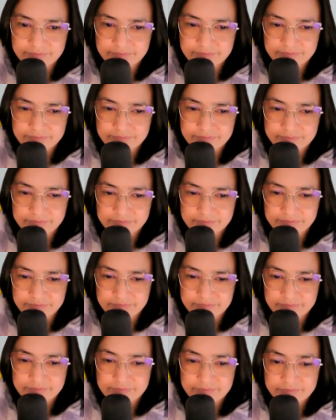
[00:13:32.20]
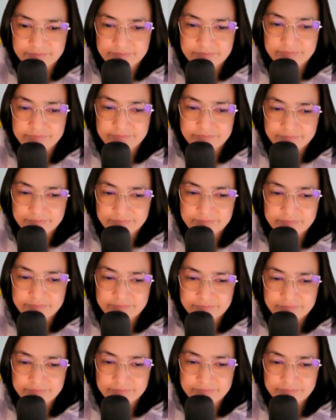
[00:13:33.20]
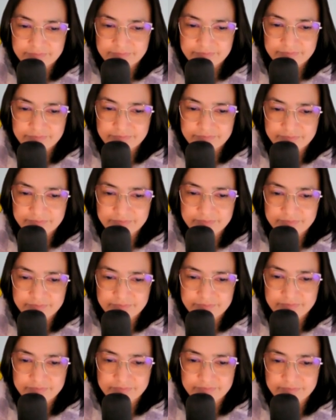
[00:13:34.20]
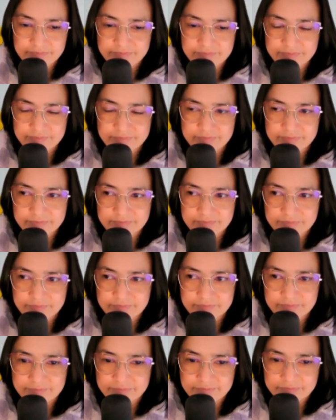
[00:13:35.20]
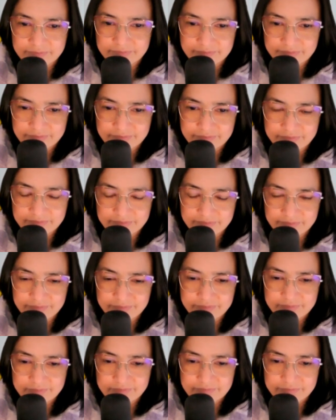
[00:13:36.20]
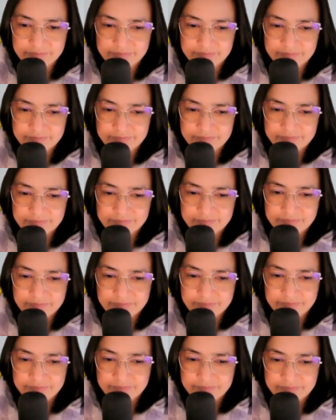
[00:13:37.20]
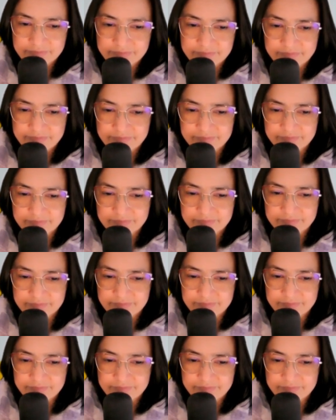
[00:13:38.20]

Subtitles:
(silent)